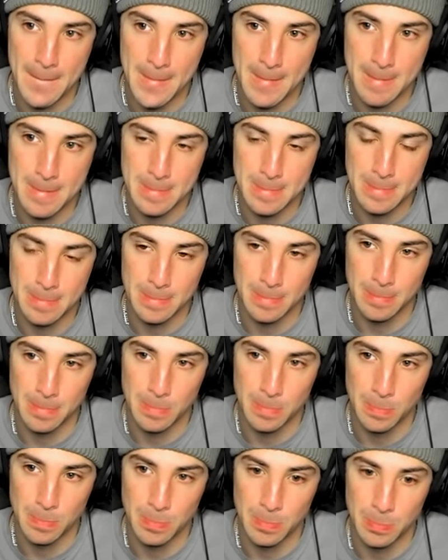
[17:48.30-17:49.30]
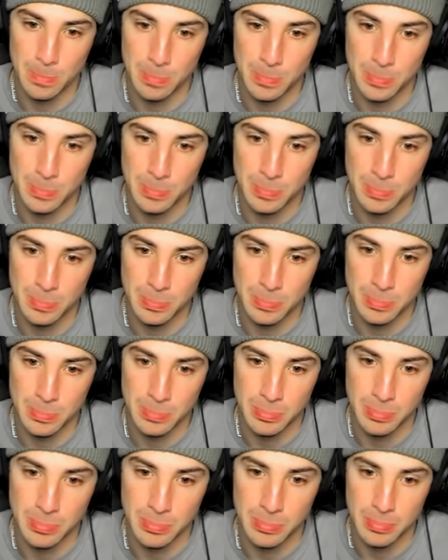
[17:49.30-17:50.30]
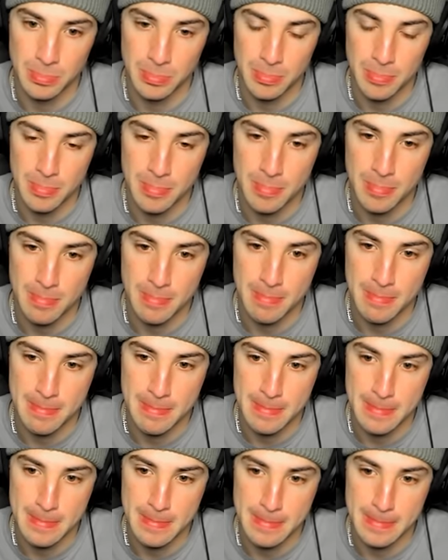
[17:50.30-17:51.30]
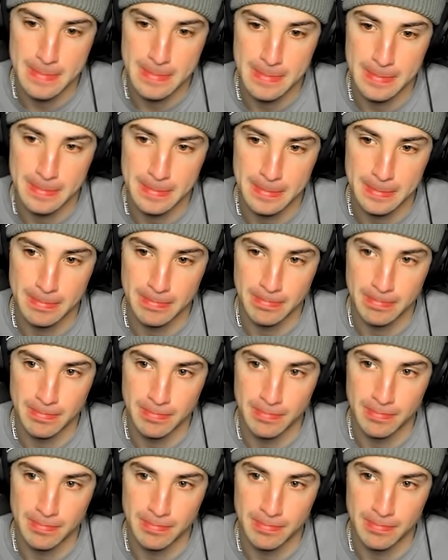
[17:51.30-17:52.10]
(no one is talking)